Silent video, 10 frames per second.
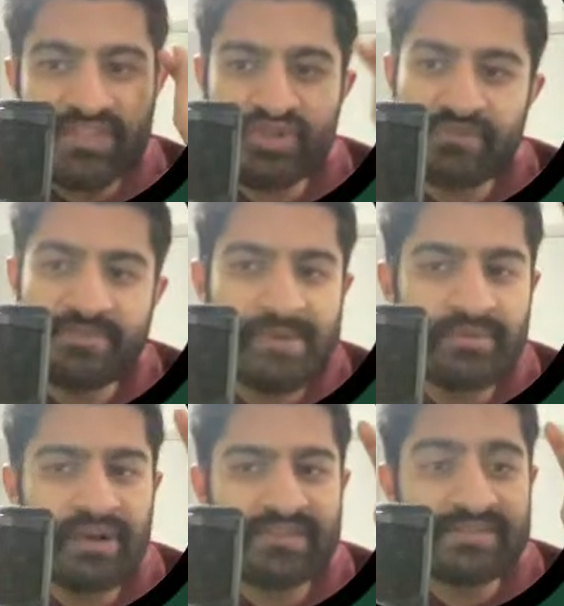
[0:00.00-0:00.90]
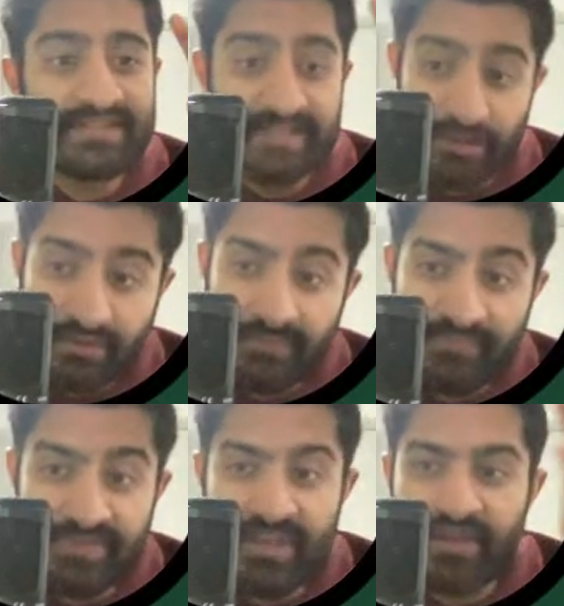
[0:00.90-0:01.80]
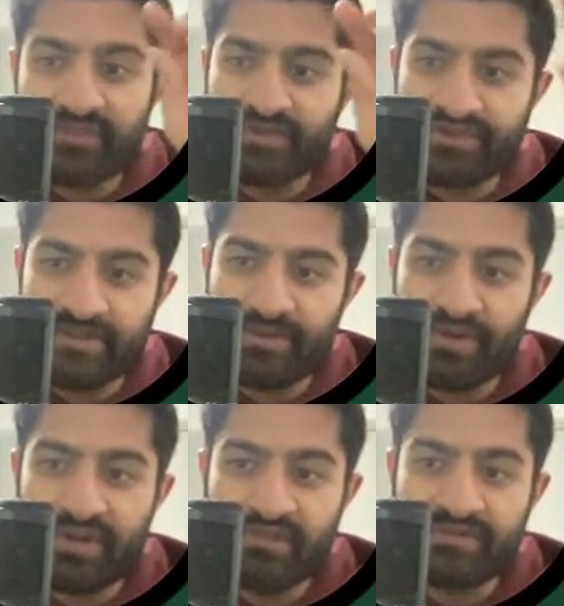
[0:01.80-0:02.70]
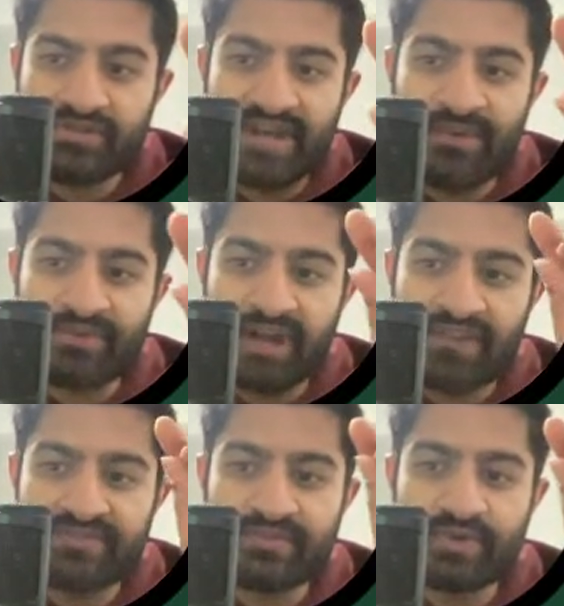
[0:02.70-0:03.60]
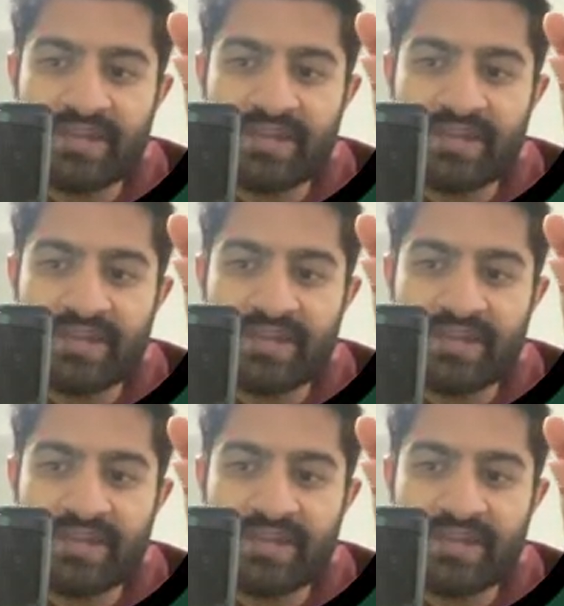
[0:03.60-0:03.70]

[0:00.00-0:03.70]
In terms of people I'd sell, so someone earlier in the chat was asking,